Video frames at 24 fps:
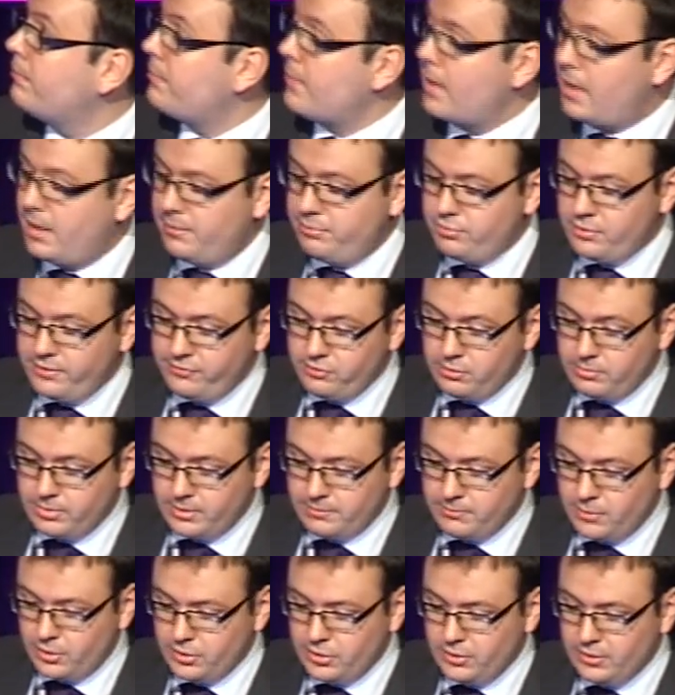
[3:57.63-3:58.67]
peripheral
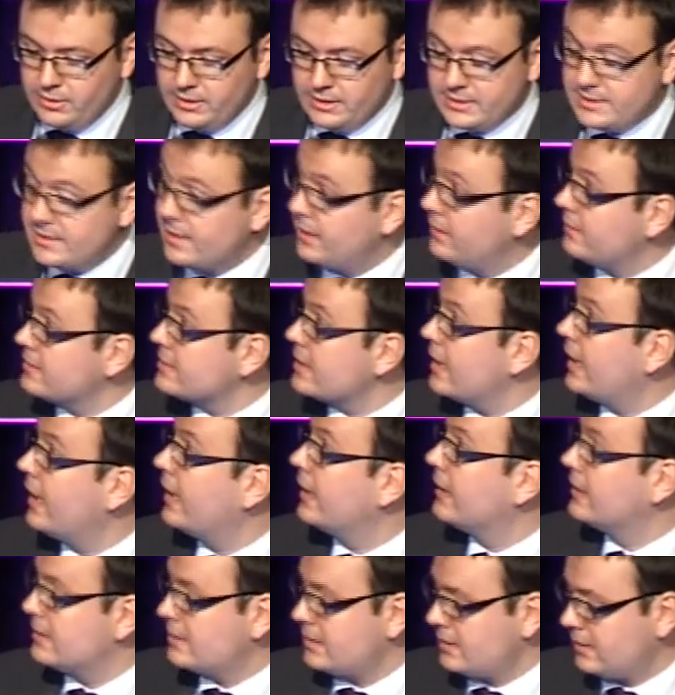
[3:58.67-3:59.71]
blood mononuclear cells,
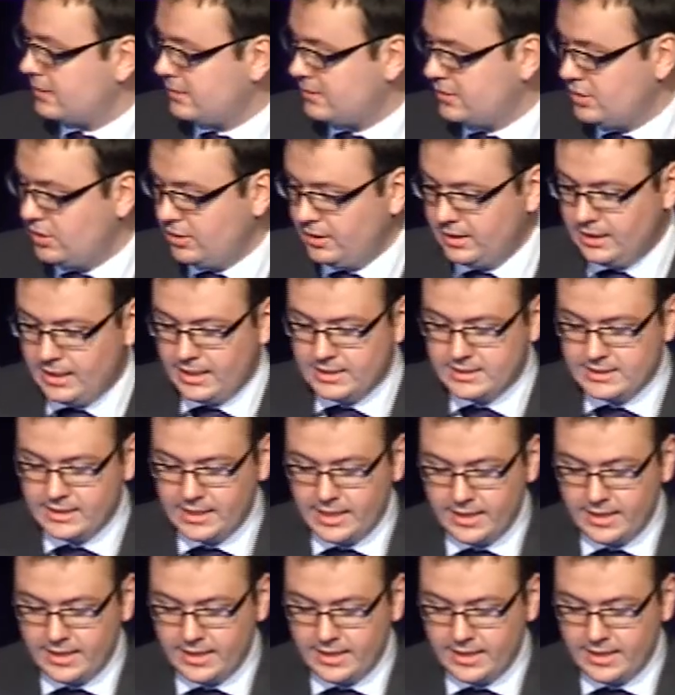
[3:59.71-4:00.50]
and circulating